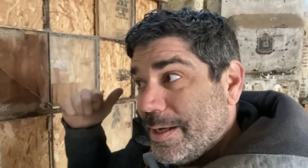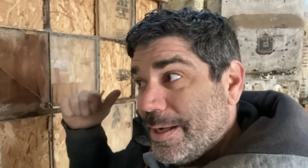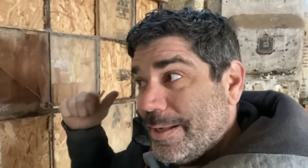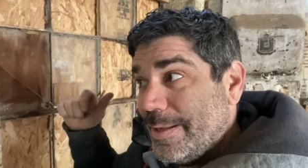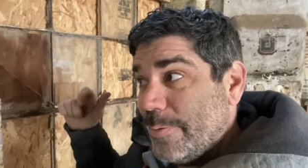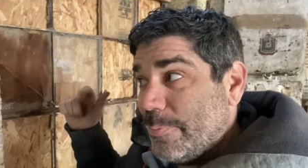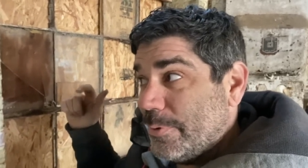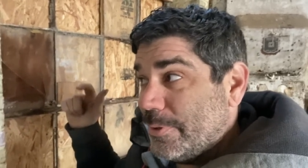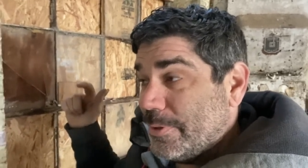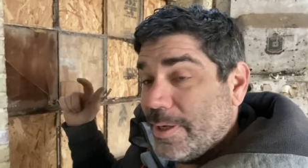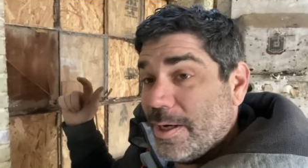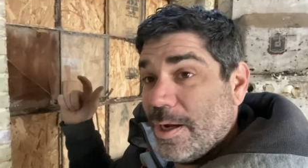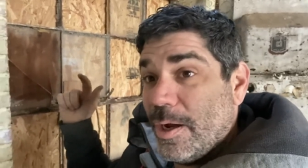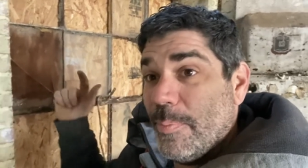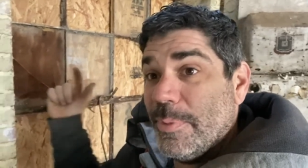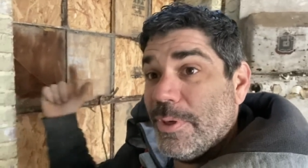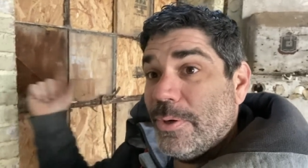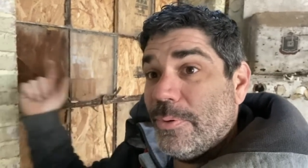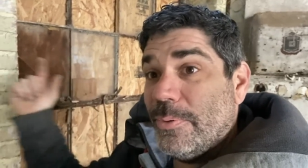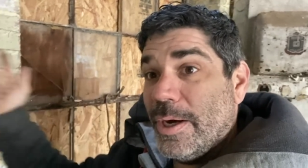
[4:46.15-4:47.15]
and they were
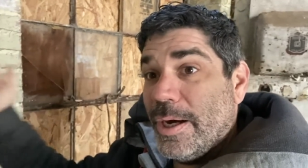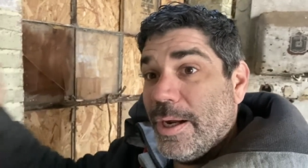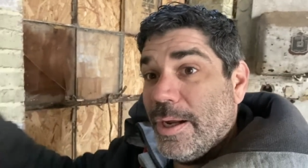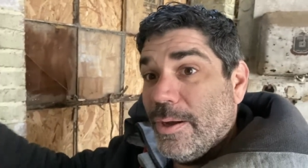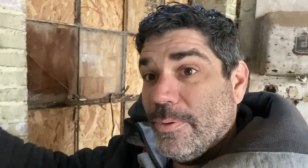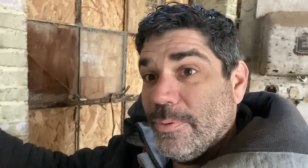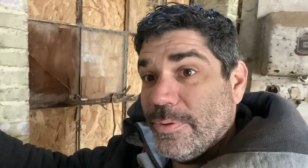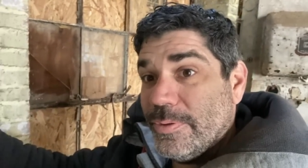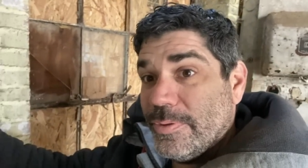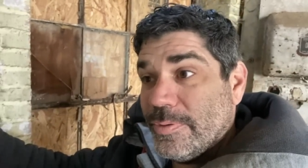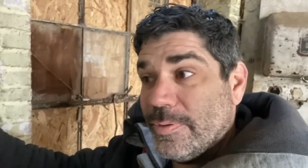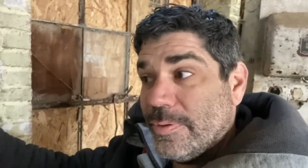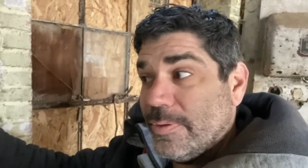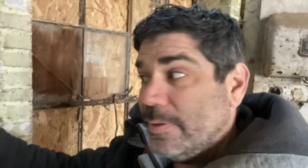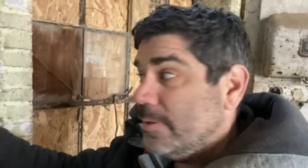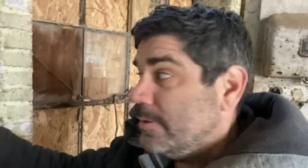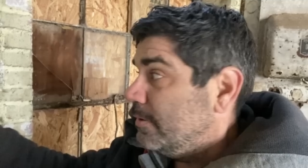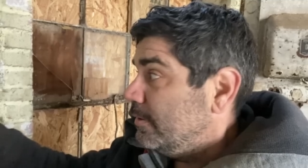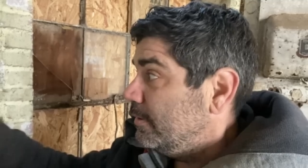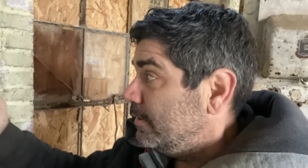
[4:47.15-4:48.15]
coming around.
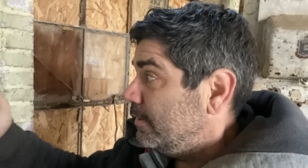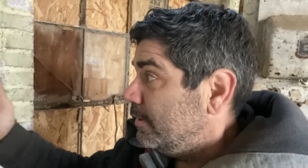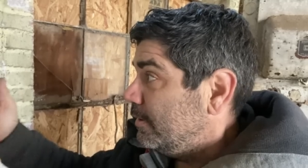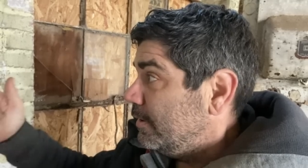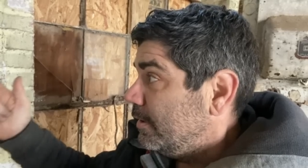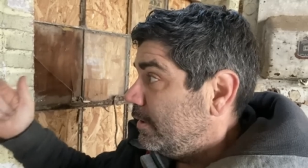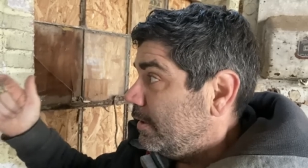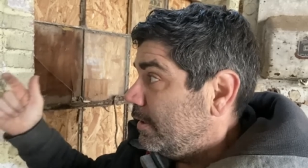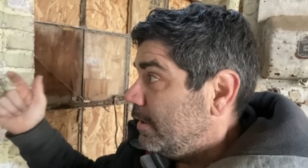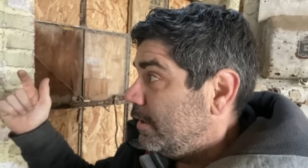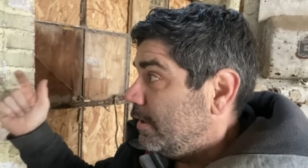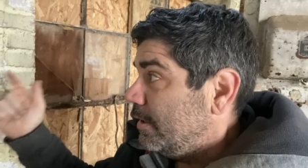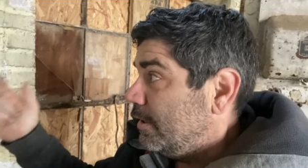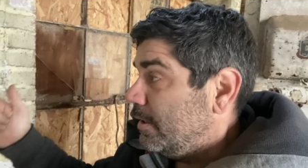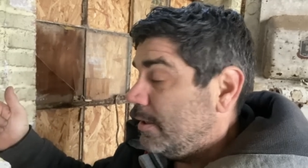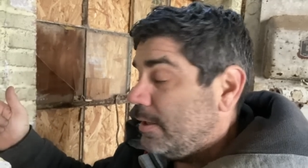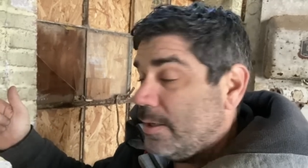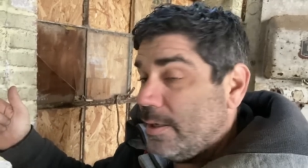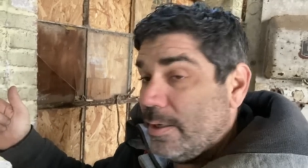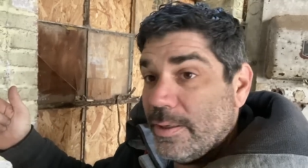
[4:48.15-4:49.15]

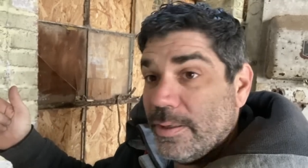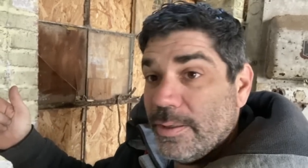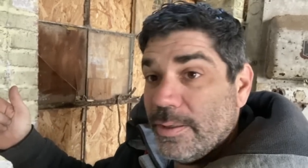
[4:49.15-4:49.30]
Uh,